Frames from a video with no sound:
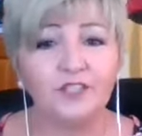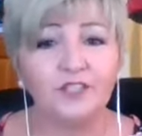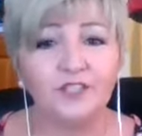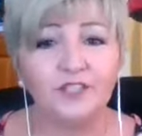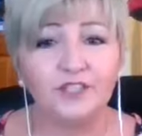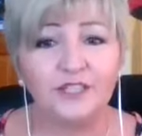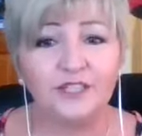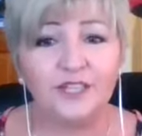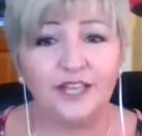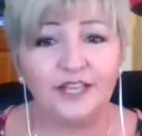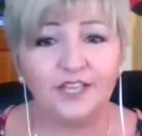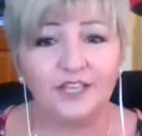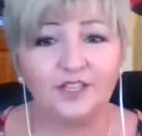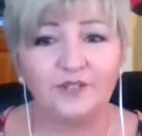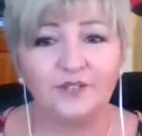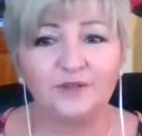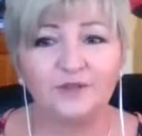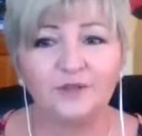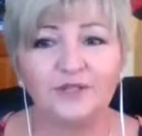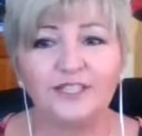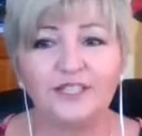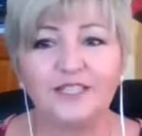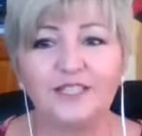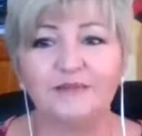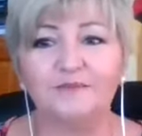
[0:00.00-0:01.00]
to get
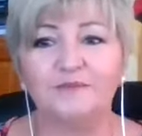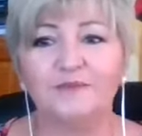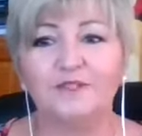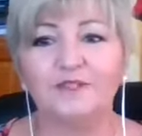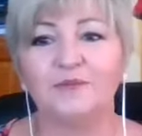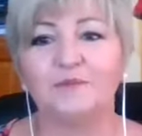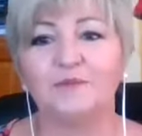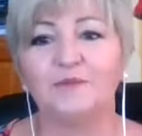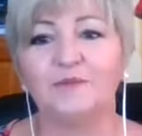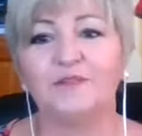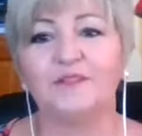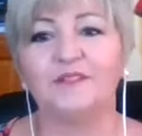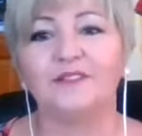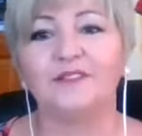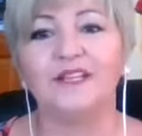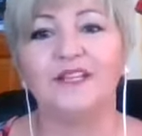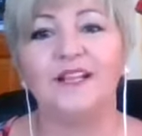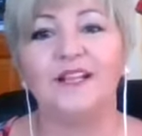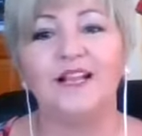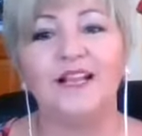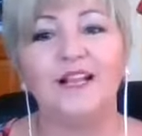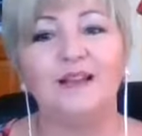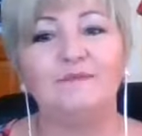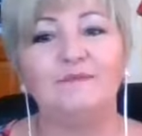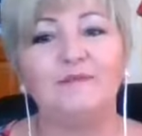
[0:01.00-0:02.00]
your teams to build.
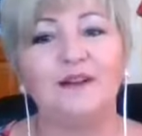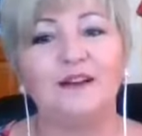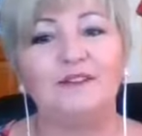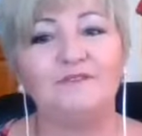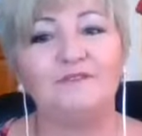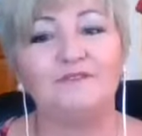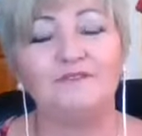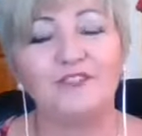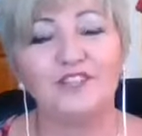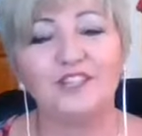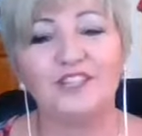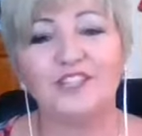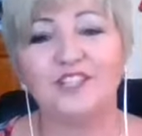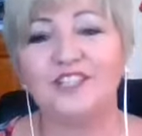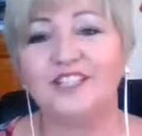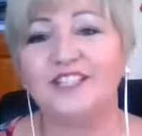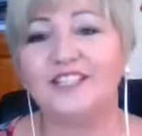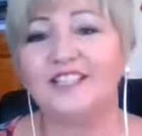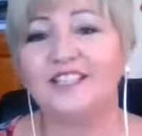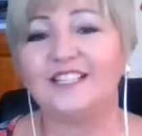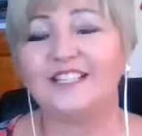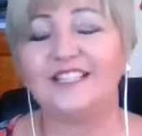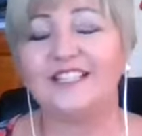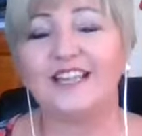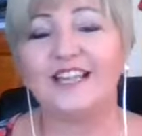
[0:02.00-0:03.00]
My vision
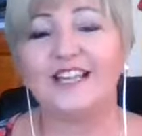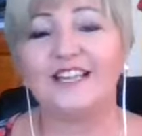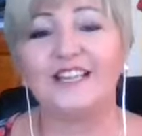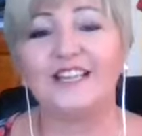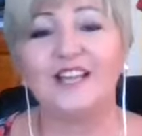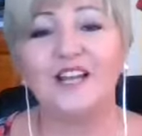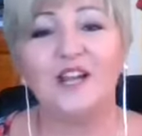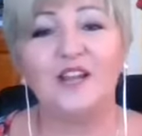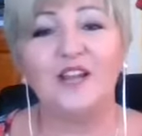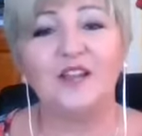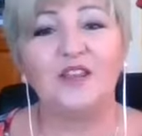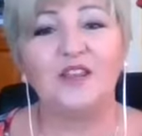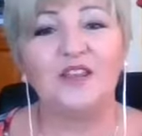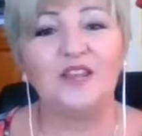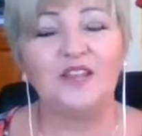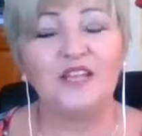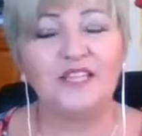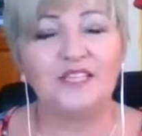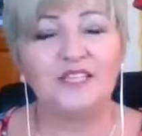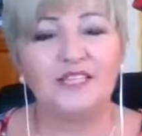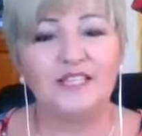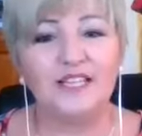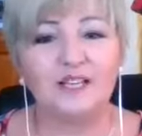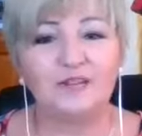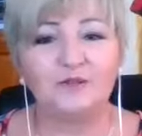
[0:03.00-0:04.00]
is that
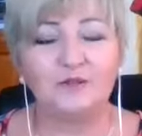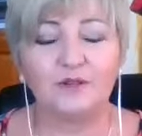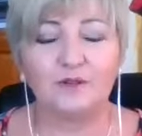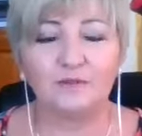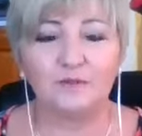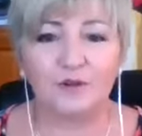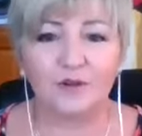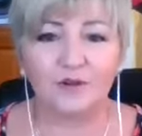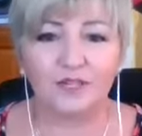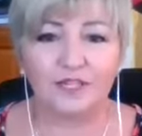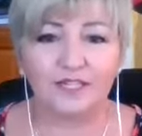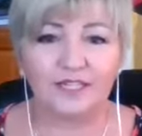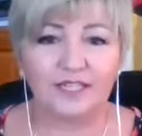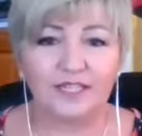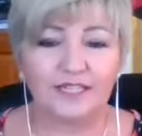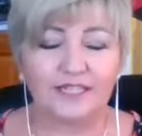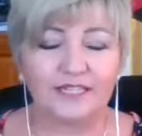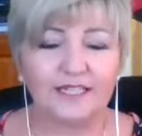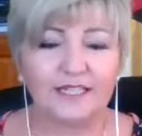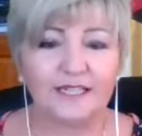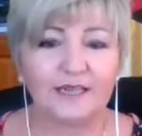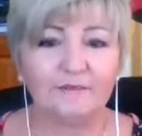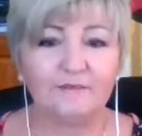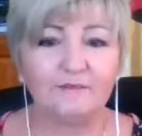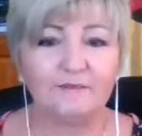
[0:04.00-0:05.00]
this network marketing
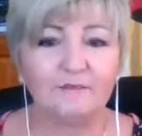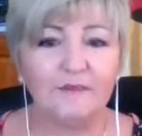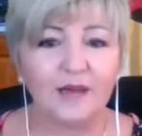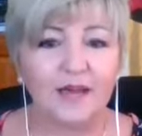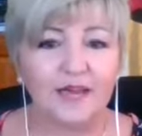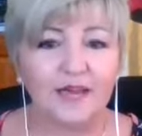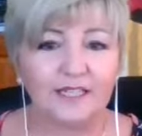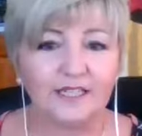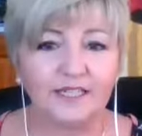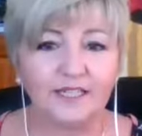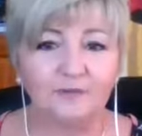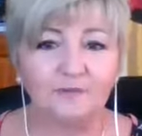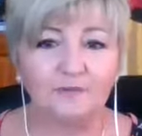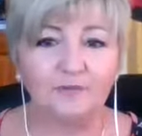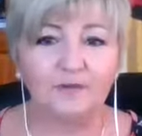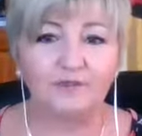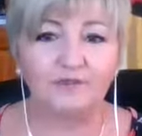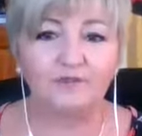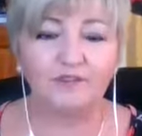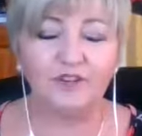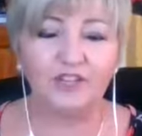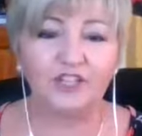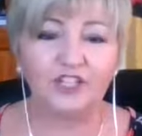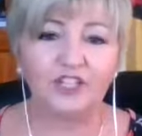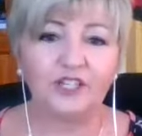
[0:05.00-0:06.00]
is an amazing
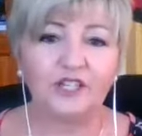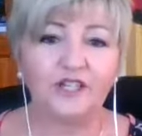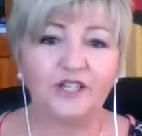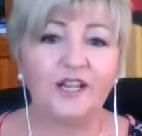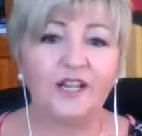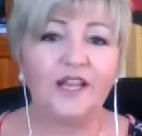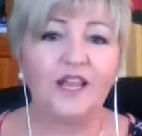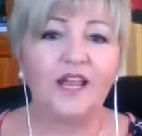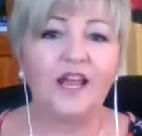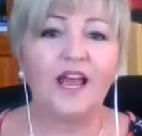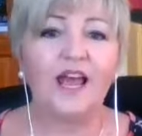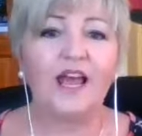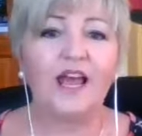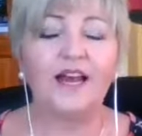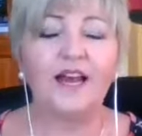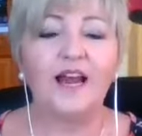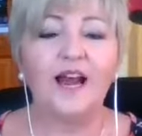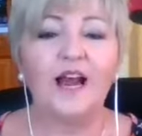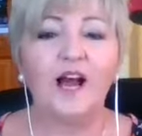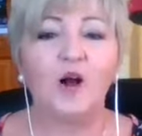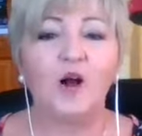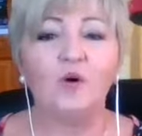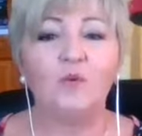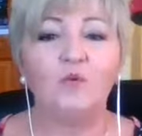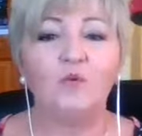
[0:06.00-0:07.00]
profession and
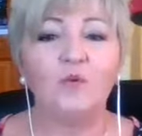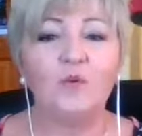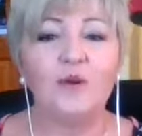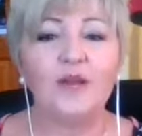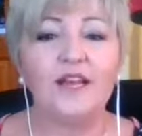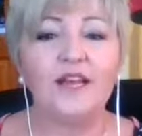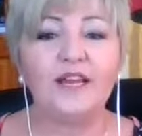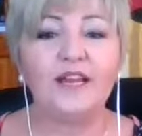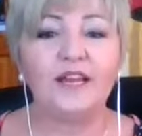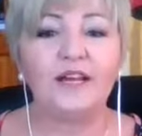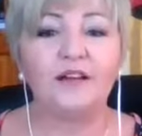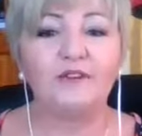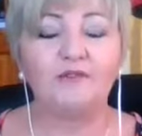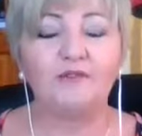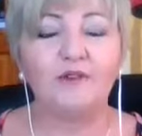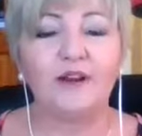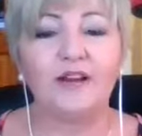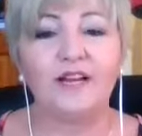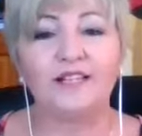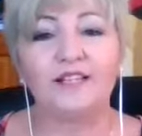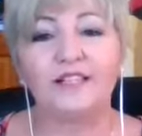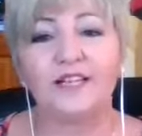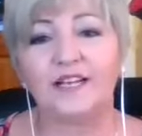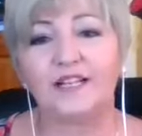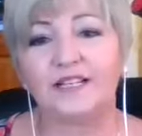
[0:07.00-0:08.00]
how we can
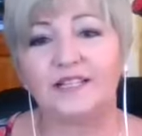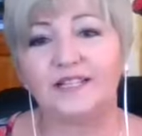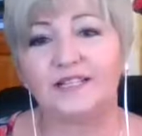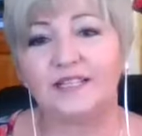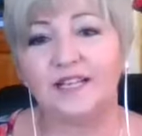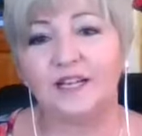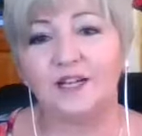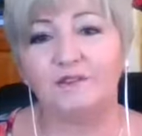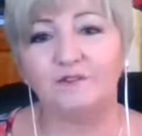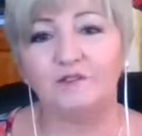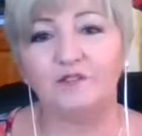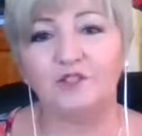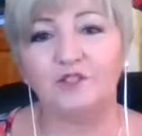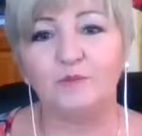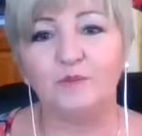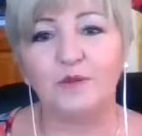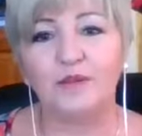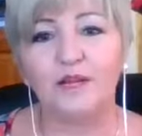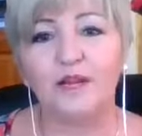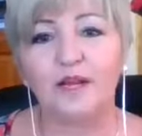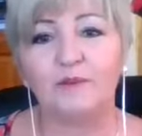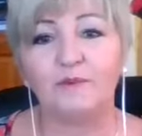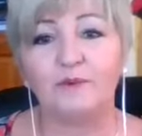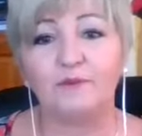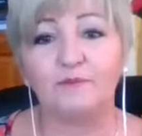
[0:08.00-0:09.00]
raise ourselves to
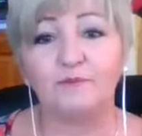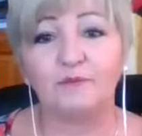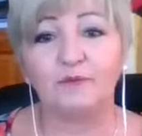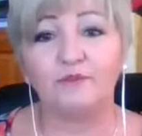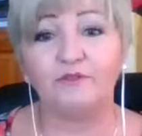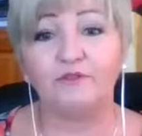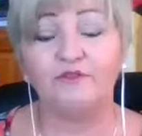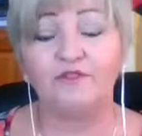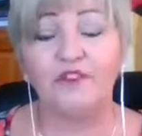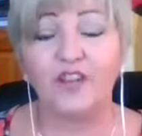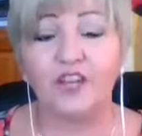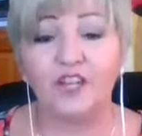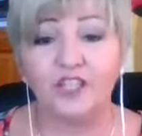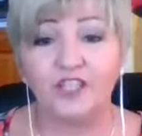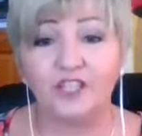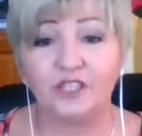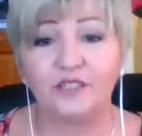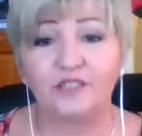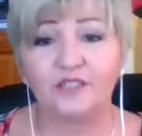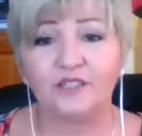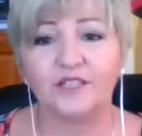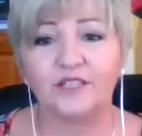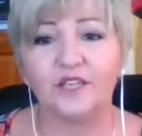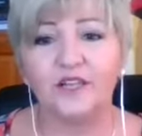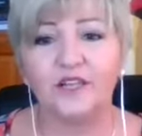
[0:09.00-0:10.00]
becoming
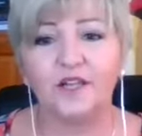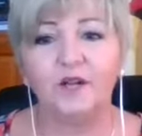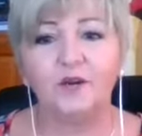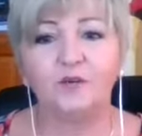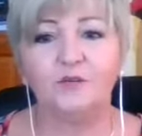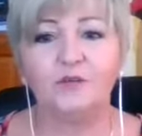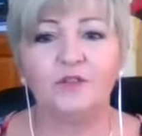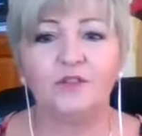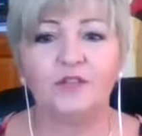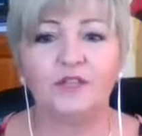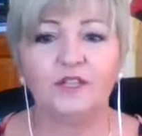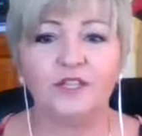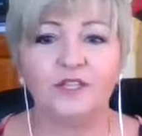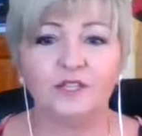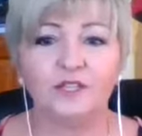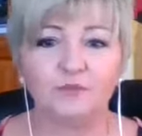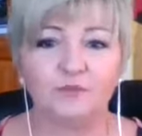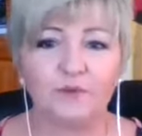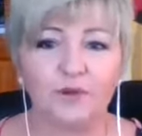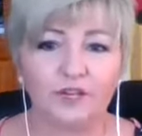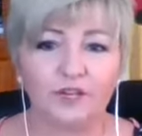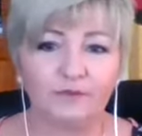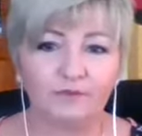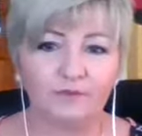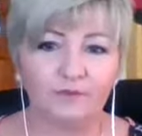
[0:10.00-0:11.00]
professionals within this
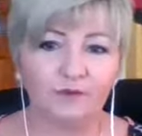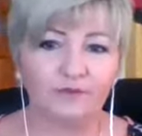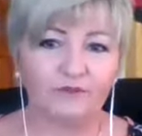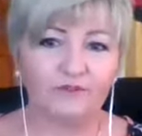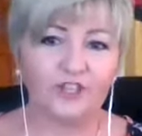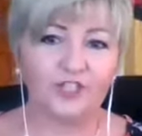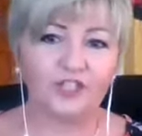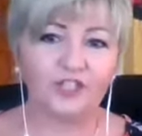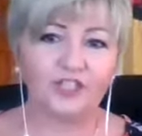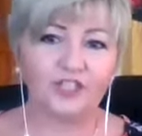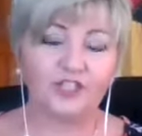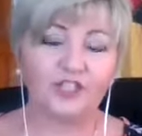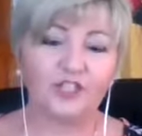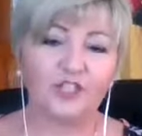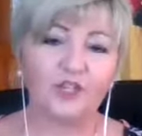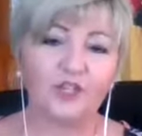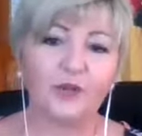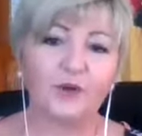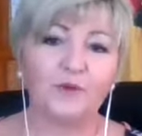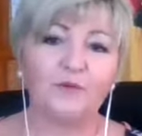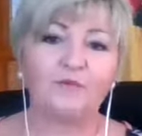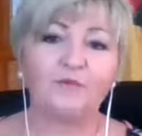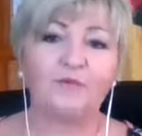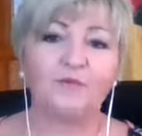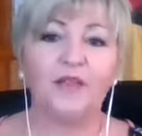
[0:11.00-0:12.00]
profession.
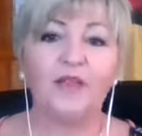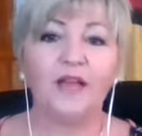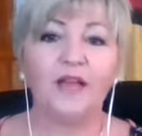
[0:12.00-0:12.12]
So